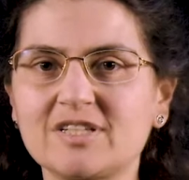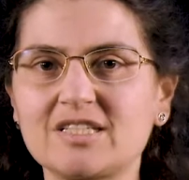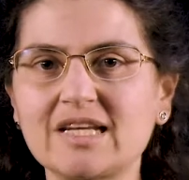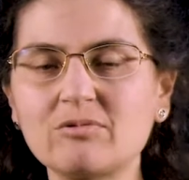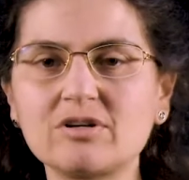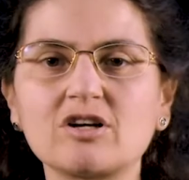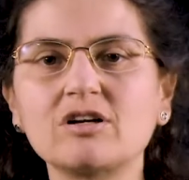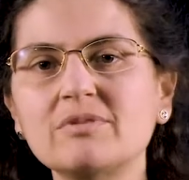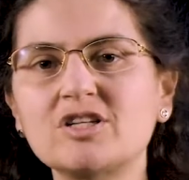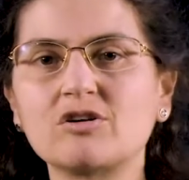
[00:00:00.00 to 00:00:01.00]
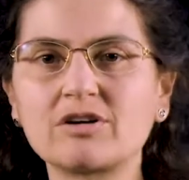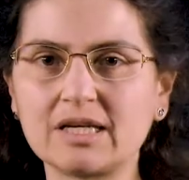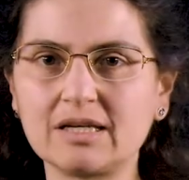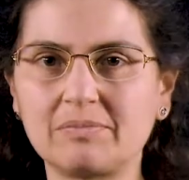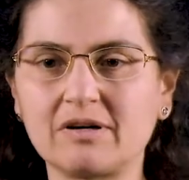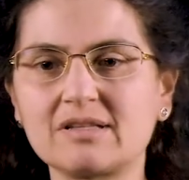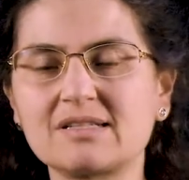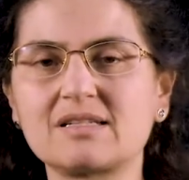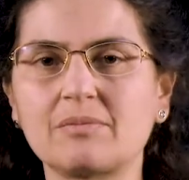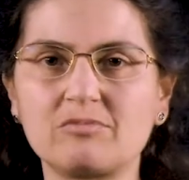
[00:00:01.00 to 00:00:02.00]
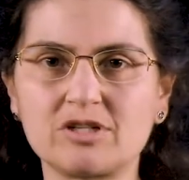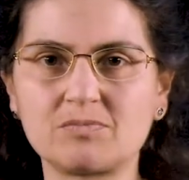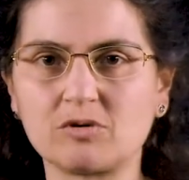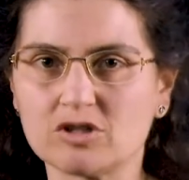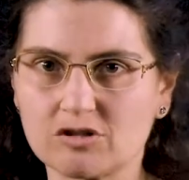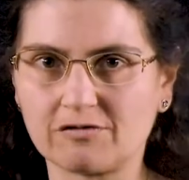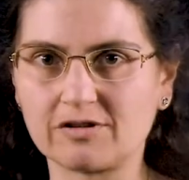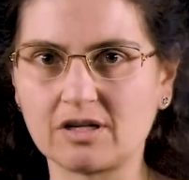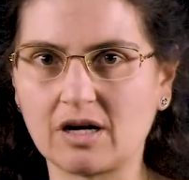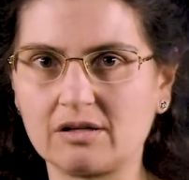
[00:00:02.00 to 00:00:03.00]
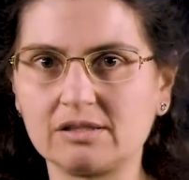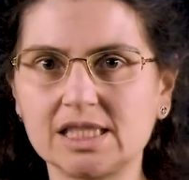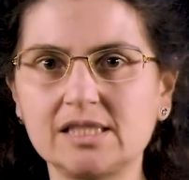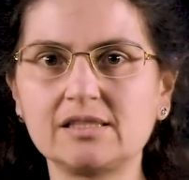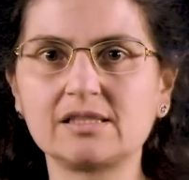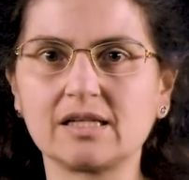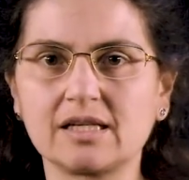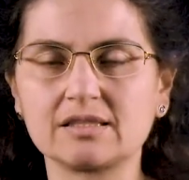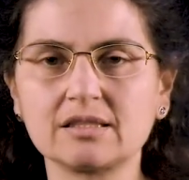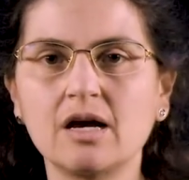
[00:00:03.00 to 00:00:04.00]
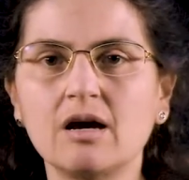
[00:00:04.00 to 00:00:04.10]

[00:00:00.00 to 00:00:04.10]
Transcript: today we're going to be talking about the step response of an RLC circuit.